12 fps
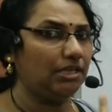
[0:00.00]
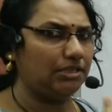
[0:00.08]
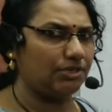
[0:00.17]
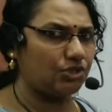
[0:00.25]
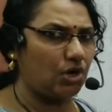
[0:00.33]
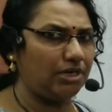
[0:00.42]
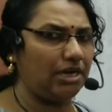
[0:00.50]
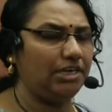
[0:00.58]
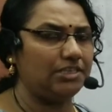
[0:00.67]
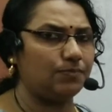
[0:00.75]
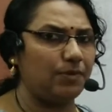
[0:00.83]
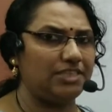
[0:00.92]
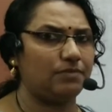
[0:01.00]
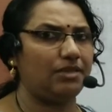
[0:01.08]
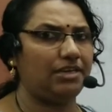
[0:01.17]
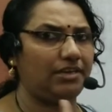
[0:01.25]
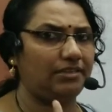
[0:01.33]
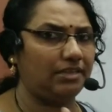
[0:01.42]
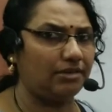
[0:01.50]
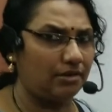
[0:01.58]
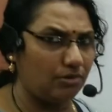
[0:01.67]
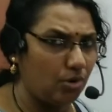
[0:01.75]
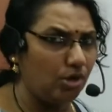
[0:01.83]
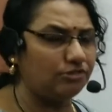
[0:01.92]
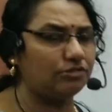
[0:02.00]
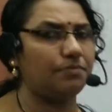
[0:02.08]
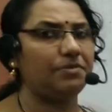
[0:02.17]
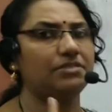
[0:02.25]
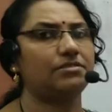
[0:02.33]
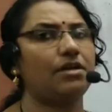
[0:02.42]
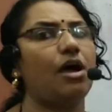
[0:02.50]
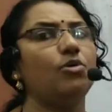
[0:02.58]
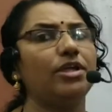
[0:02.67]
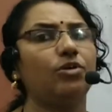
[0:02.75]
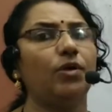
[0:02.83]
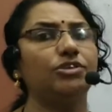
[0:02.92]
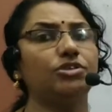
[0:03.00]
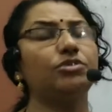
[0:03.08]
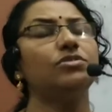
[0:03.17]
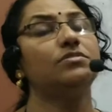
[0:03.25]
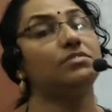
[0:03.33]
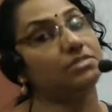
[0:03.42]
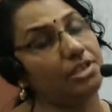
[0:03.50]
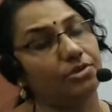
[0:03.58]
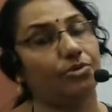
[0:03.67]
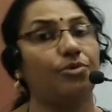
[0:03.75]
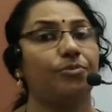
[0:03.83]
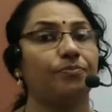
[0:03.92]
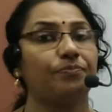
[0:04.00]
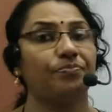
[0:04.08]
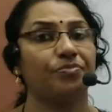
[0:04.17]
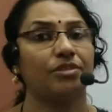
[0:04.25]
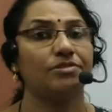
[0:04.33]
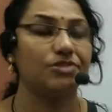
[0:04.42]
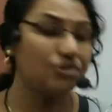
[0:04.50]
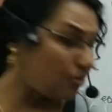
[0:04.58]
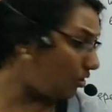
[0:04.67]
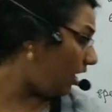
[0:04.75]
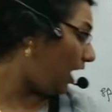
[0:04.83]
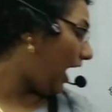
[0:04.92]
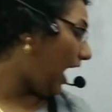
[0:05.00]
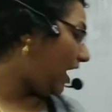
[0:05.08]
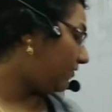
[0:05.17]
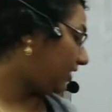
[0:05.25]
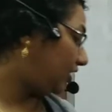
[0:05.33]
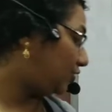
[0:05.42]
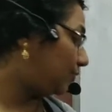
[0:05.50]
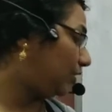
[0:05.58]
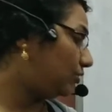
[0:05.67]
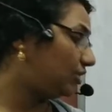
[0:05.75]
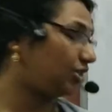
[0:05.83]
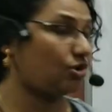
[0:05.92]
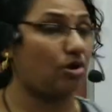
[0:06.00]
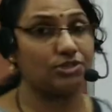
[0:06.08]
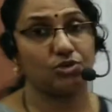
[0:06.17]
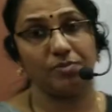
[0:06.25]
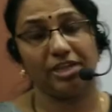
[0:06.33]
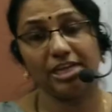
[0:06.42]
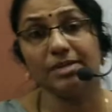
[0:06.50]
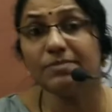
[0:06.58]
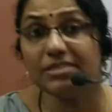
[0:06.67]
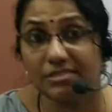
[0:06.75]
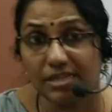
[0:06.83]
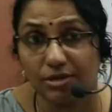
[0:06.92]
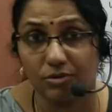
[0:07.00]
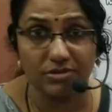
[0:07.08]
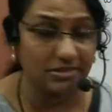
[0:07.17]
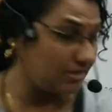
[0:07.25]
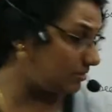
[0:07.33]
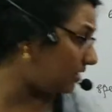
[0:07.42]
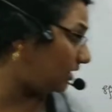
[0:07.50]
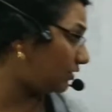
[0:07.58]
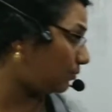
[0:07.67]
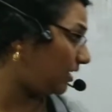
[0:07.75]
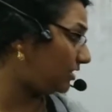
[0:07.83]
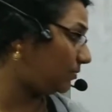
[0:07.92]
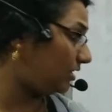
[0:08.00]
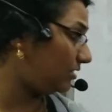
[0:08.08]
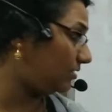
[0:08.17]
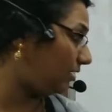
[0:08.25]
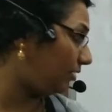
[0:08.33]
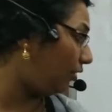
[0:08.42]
the total displacement in the whole trip is now equal to 0. So, average velocity also becomes 0. Since the displacement is 0,